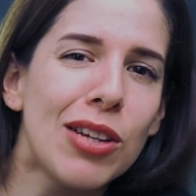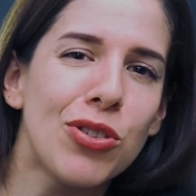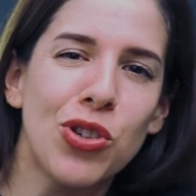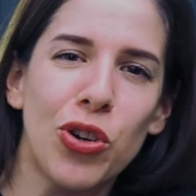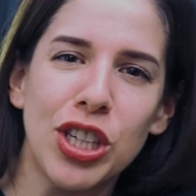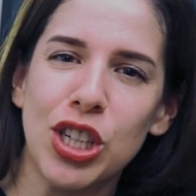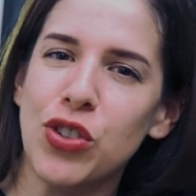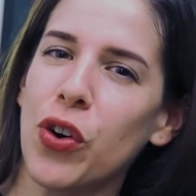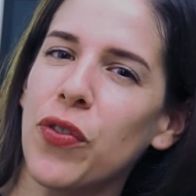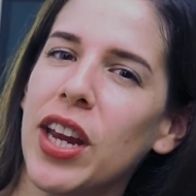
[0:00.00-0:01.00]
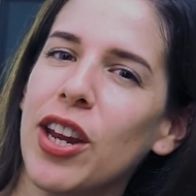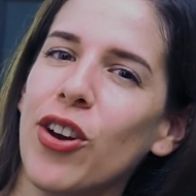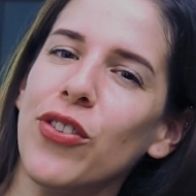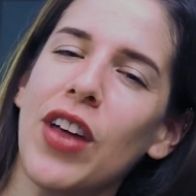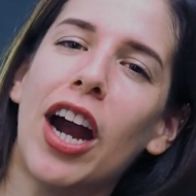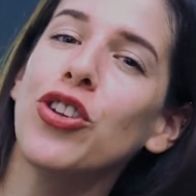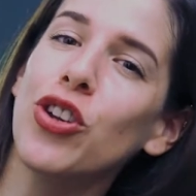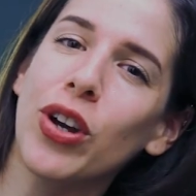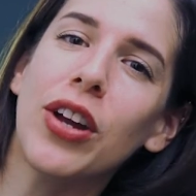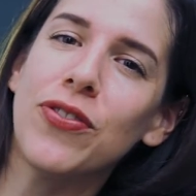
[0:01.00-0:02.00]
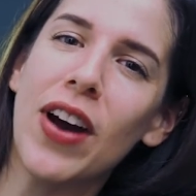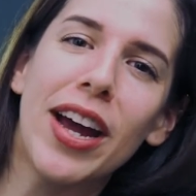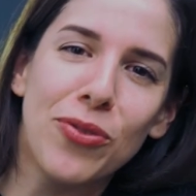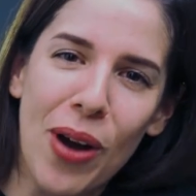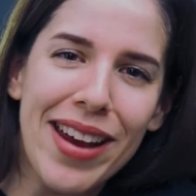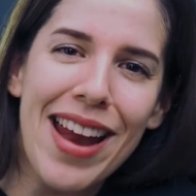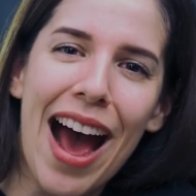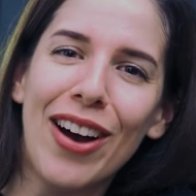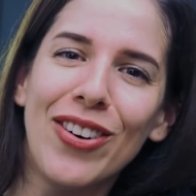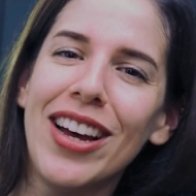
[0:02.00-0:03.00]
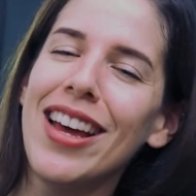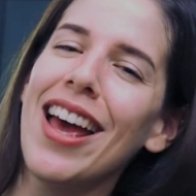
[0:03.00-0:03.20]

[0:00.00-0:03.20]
cloud storages for video that you can find right now,